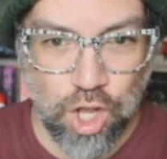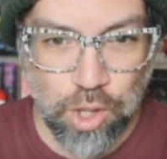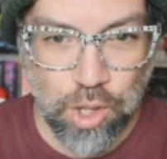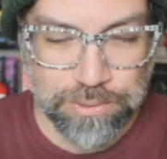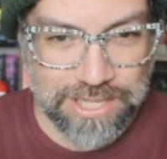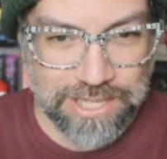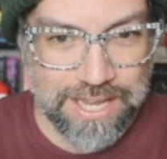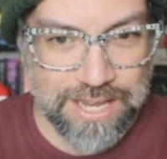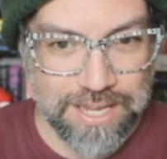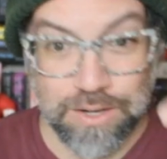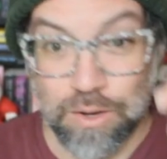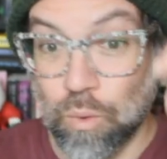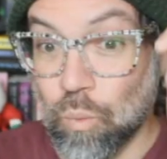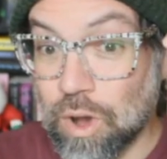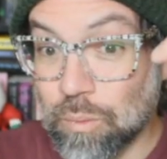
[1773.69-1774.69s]

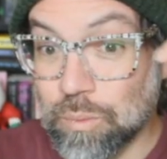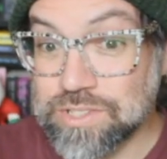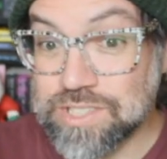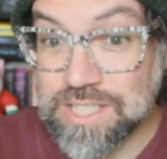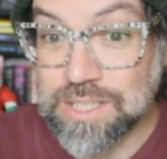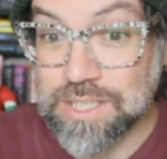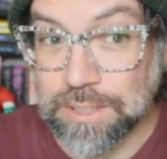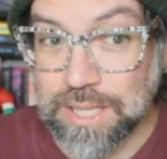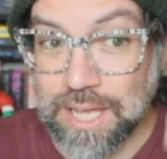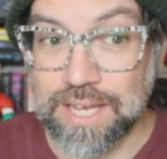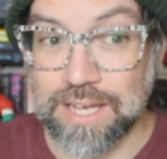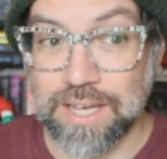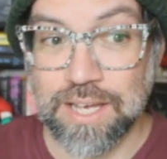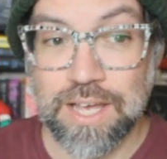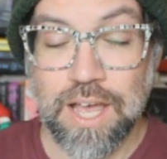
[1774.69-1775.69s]
plane. What was in the
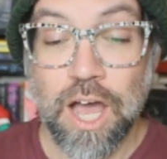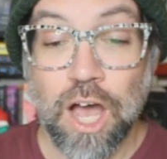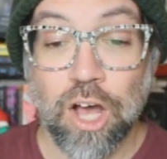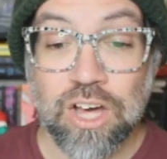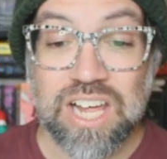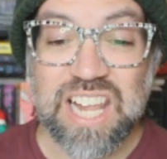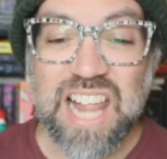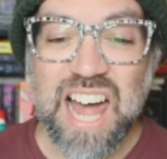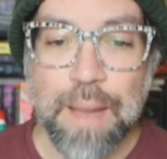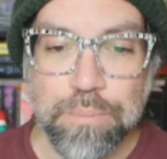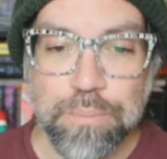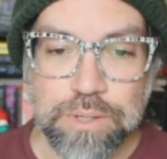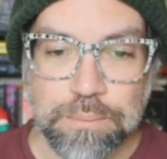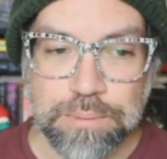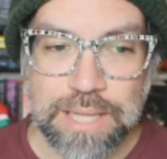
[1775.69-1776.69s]
blank? I'll
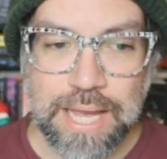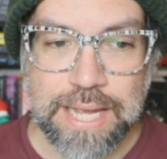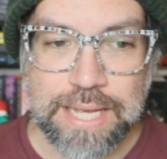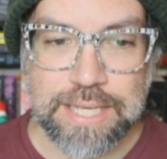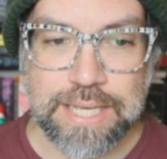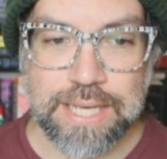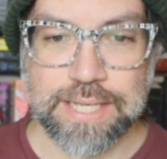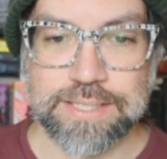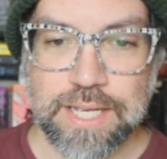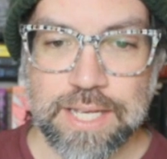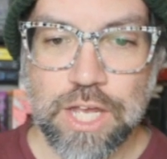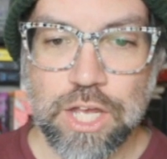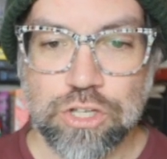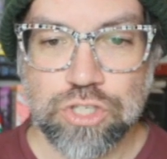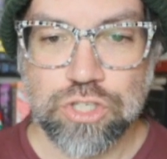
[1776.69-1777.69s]
clap where the blank is.
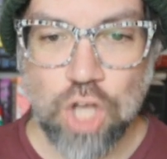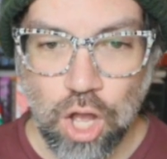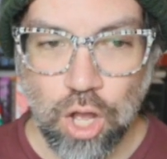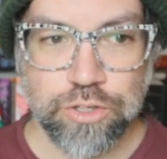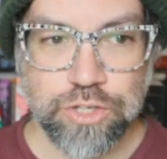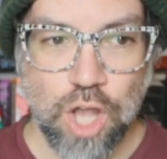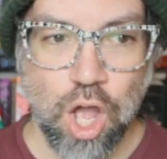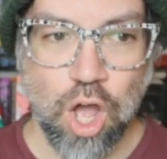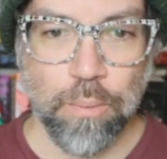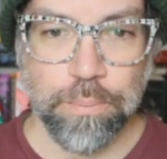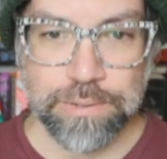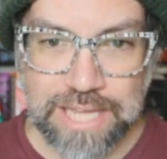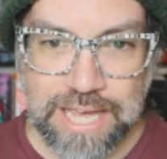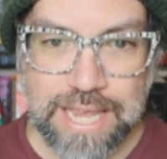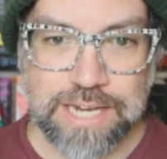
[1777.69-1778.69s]
Doll, doll,
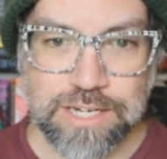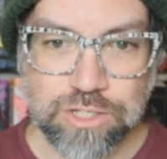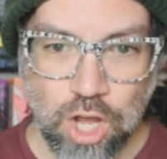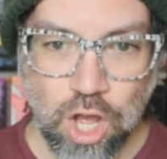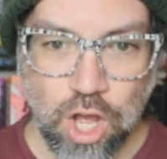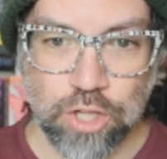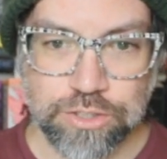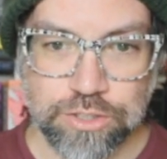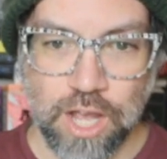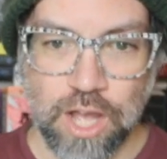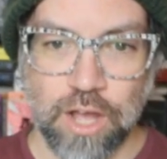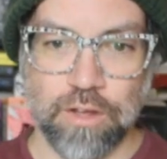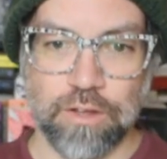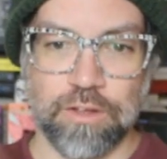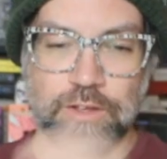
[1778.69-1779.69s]
plane. Doll,
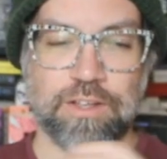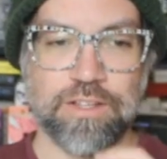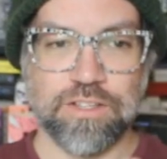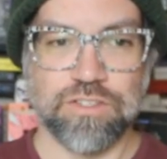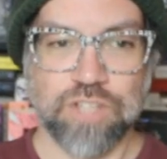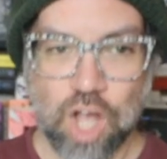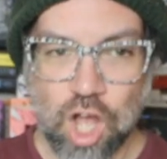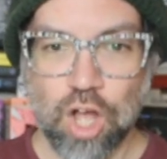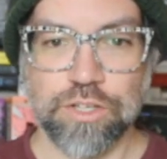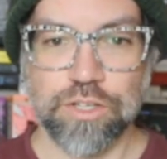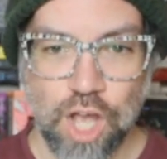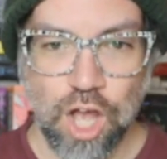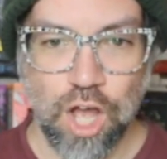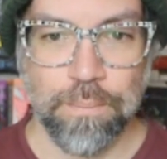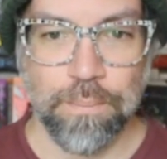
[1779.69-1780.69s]
doll, doll,
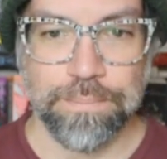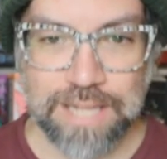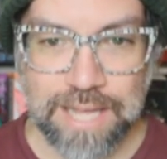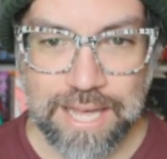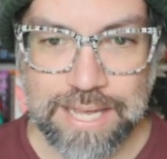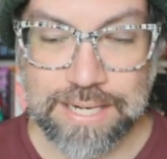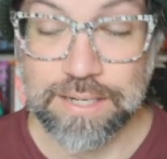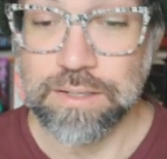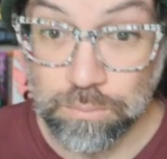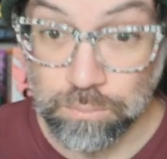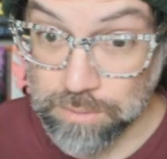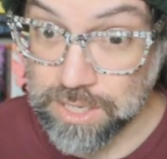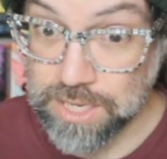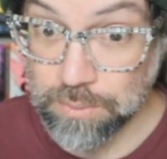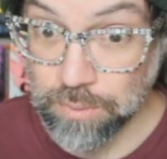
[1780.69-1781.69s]
doll, plane.
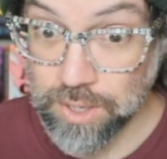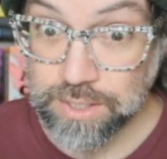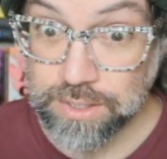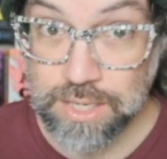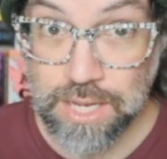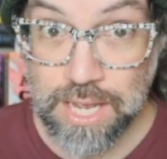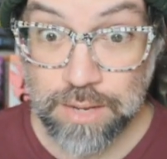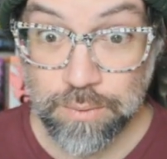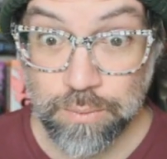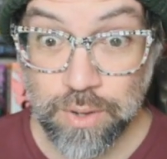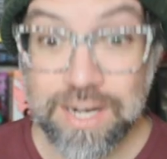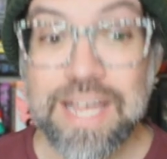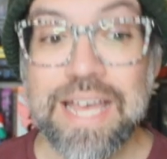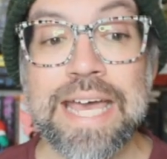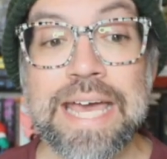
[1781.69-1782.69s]
Anyone?
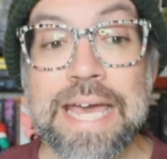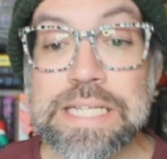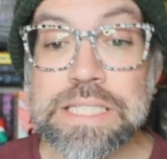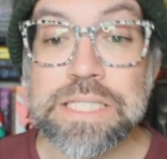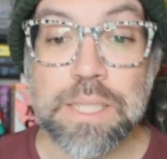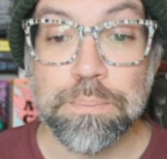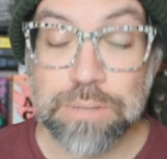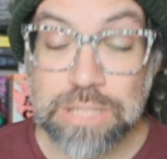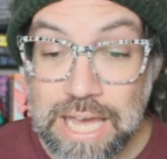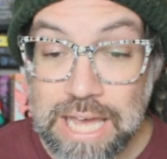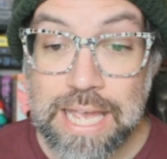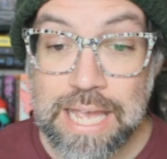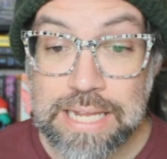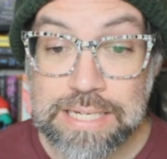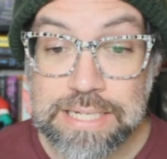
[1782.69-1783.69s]
Anyone? It's the
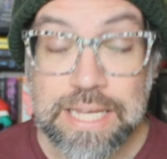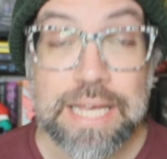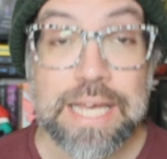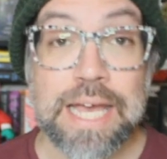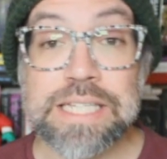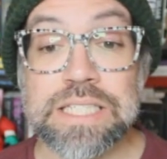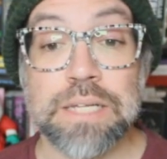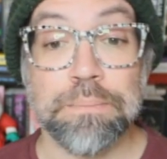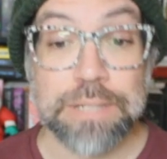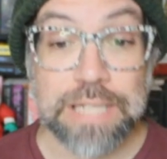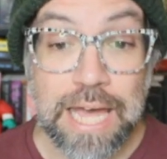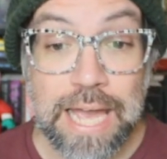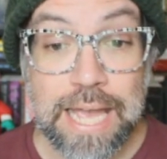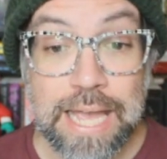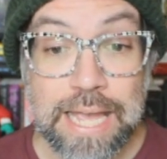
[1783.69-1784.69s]
plane. It's the
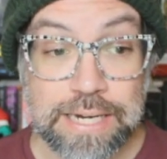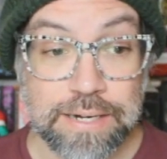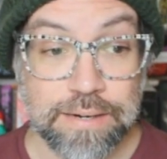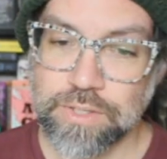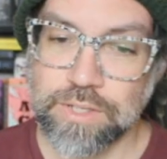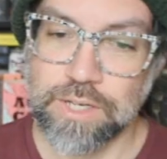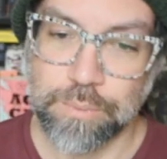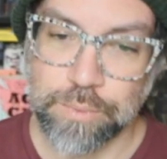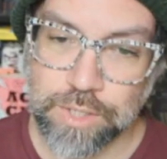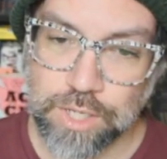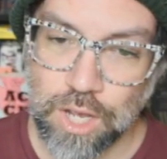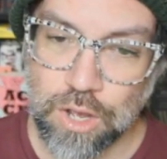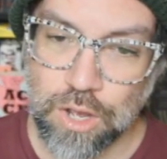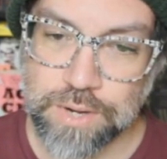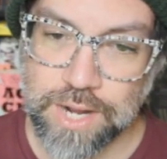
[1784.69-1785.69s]
plane. Here we
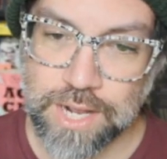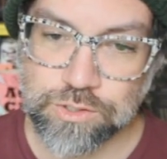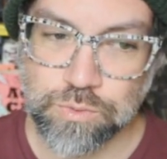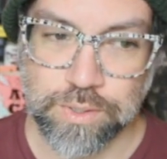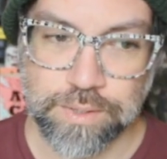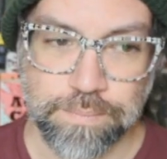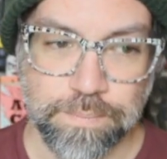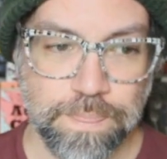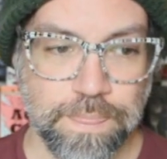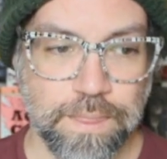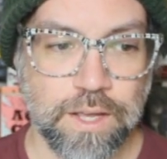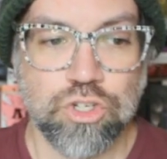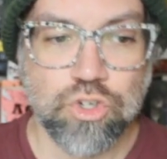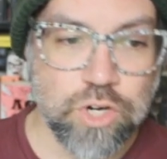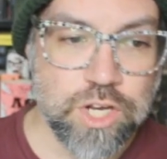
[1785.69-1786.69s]
go. Next one.
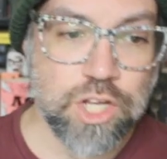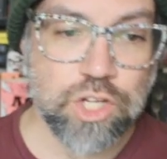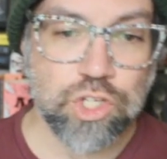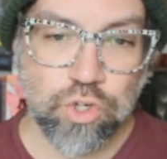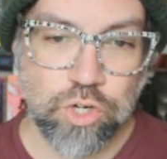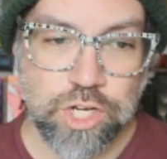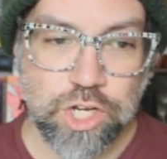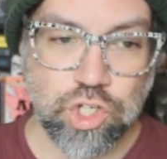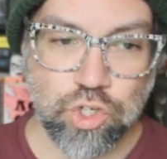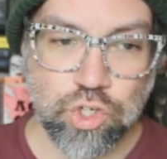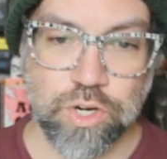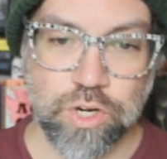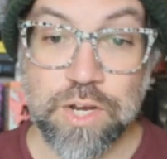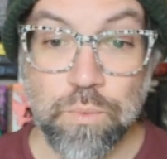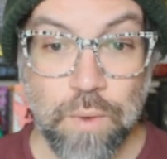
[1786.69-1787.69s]
Tree, tree,
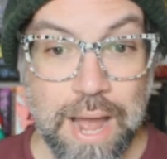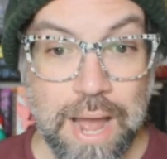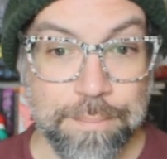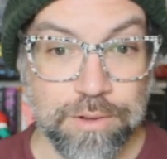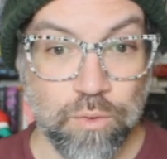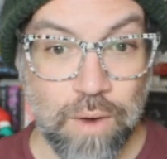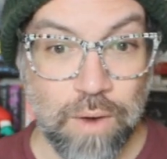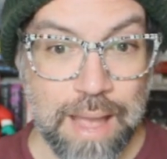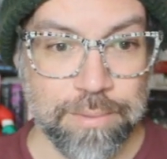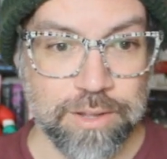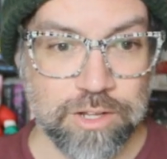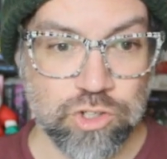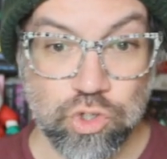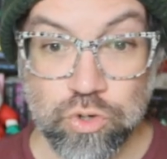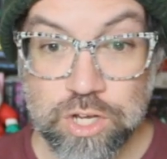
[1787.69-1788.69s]
tree, rabbit,
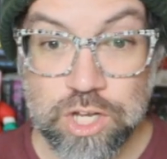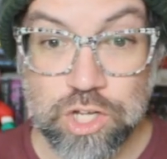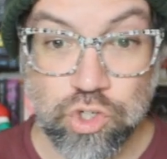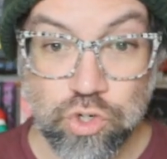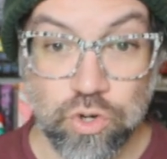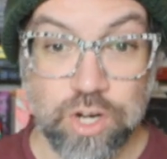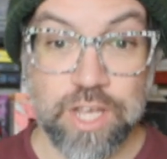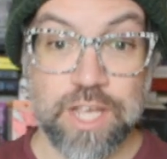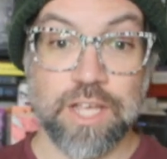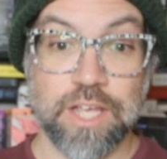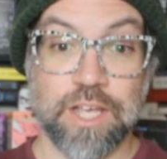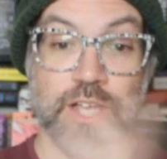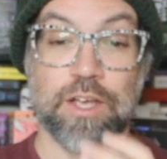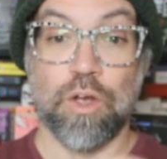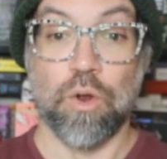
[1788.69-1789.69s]
rabbit. Tree, tree,
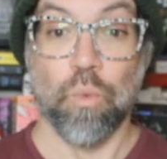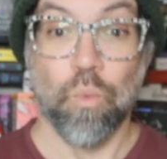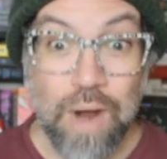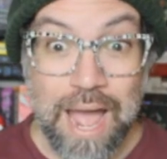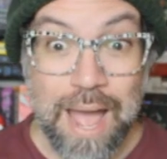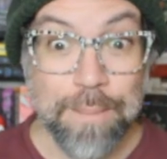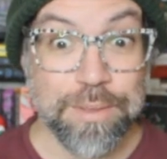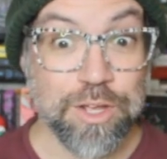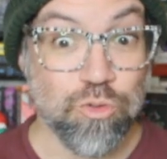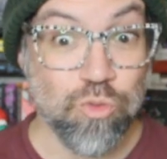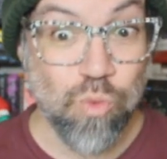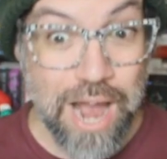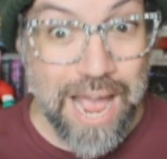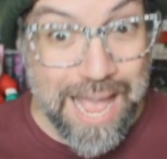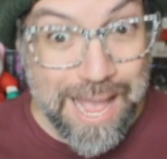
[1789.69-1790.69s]
rabbit,
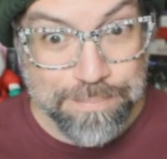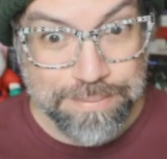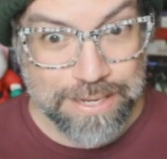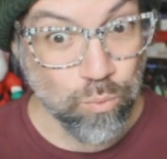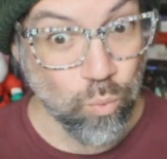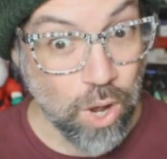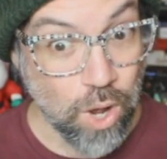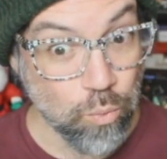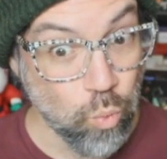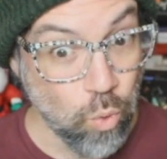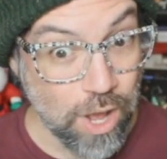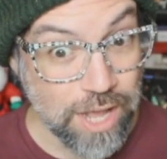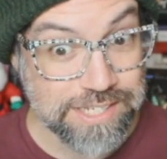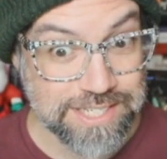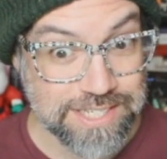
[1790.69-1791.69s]
rabbit. What
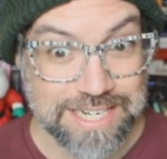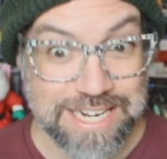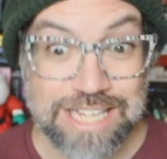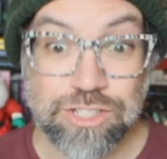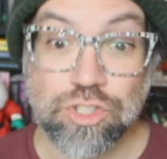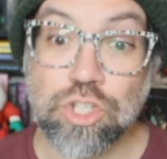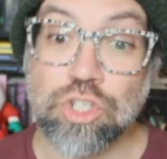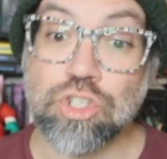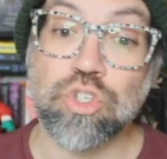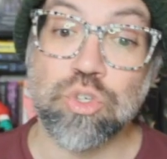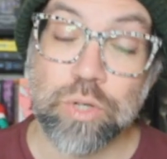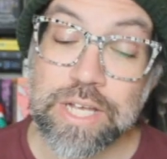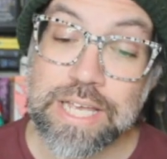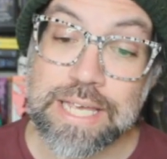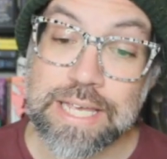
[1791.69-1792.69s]
was it? It's the
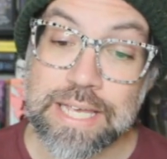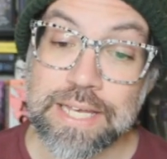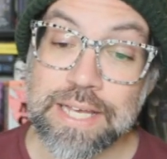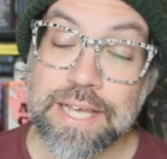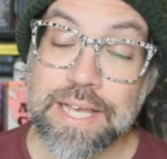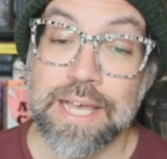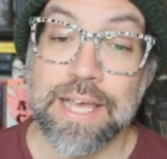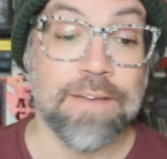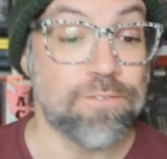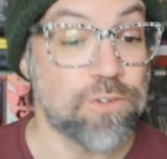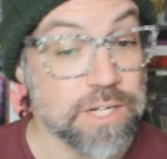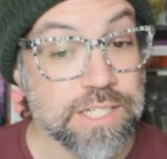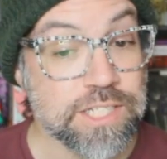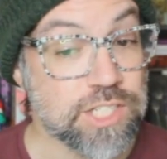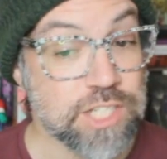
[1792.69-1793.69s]
tree. If
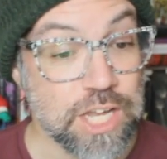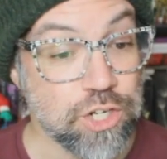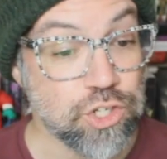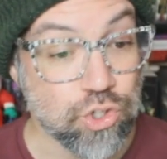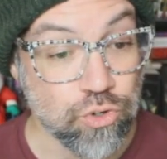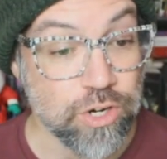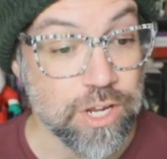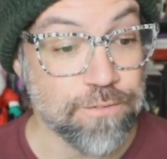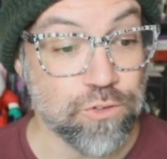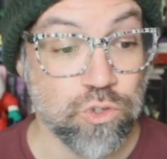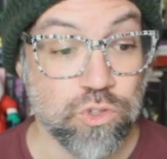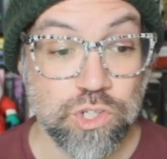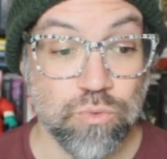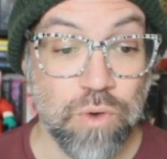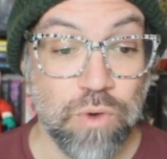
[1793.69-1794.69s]
you didn't say tree, if
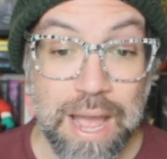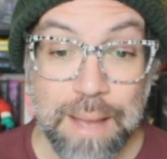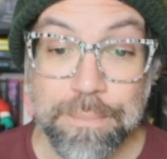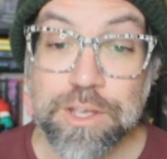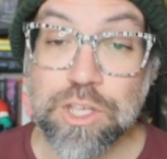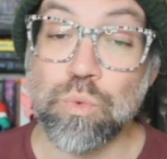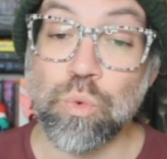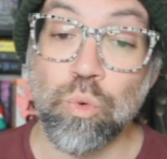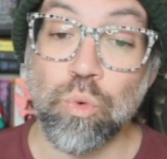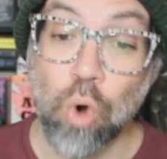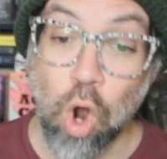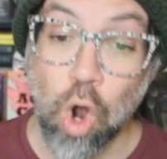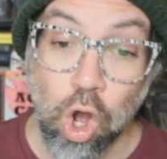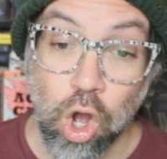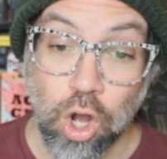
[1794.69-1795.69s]
you said rabbit, you were
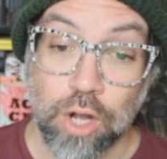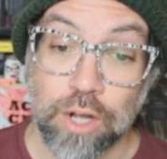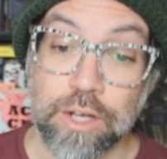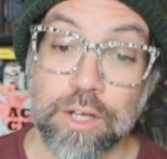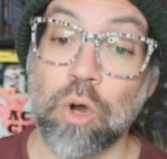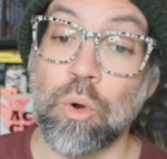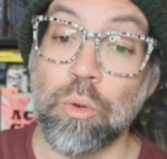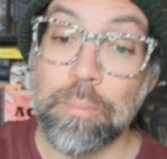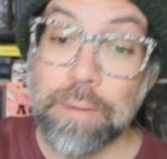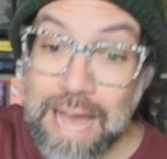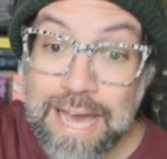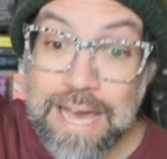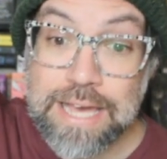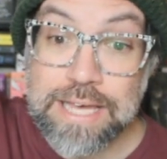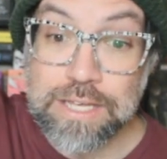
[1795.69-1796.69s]
wrong. Go
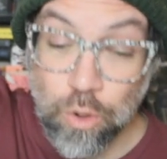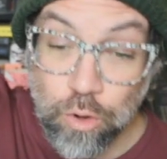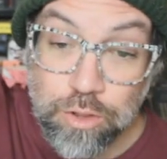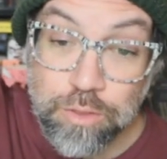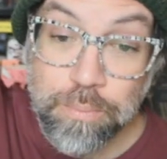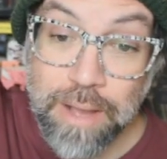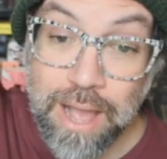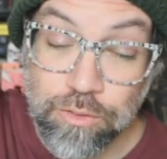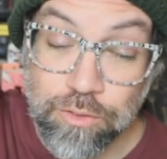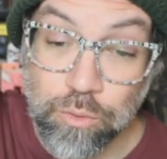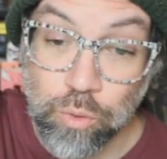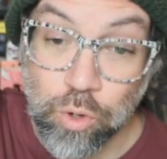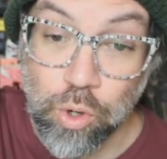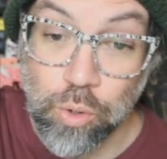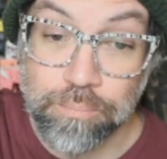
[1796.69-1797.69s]
back. Go to the back of the
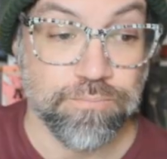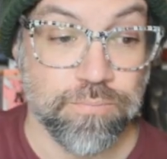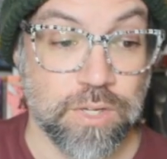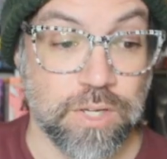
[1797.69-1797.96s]
room.